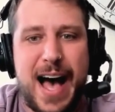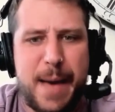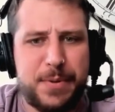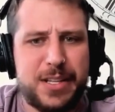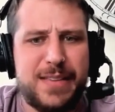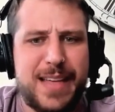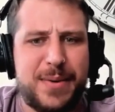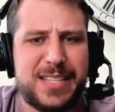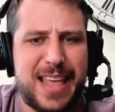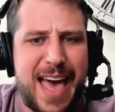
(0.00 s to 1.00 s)
I believe
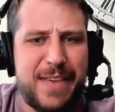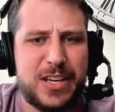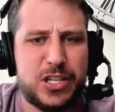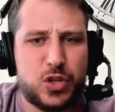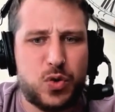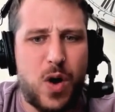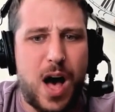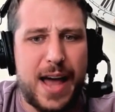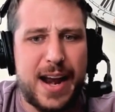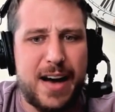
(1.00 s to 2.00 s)
that was the heaviest
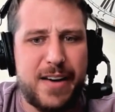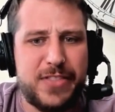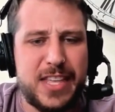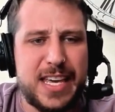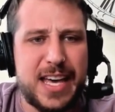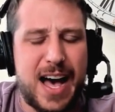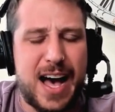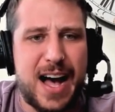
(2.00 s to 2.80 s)
squat of the